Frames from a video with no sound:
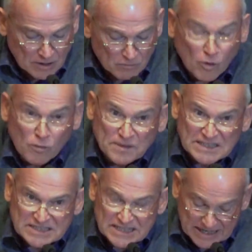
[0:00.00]
more
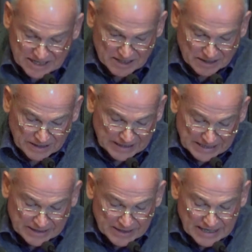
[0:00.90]

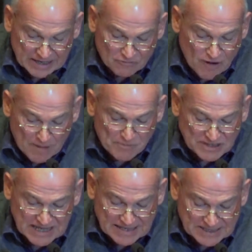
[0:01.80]
particularly in
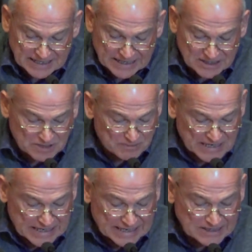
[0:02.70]
representing it to be